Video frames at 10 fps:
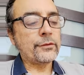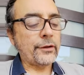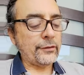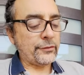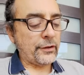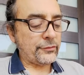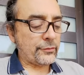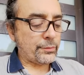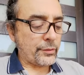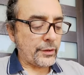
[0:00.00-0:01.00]
So it stays
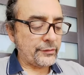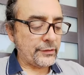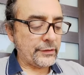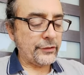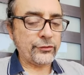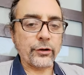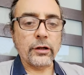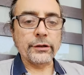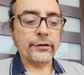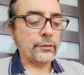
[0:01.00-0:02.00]
surprisingly
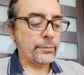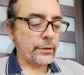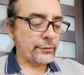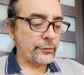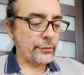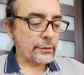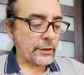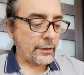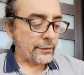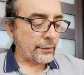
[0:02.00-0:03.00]
solid compared to the
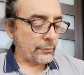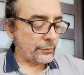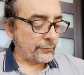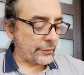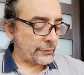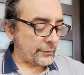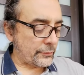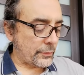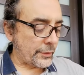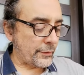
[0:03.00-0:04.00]
kind I would find in
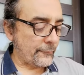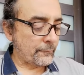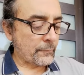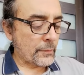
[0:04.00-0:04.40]
Hawaii.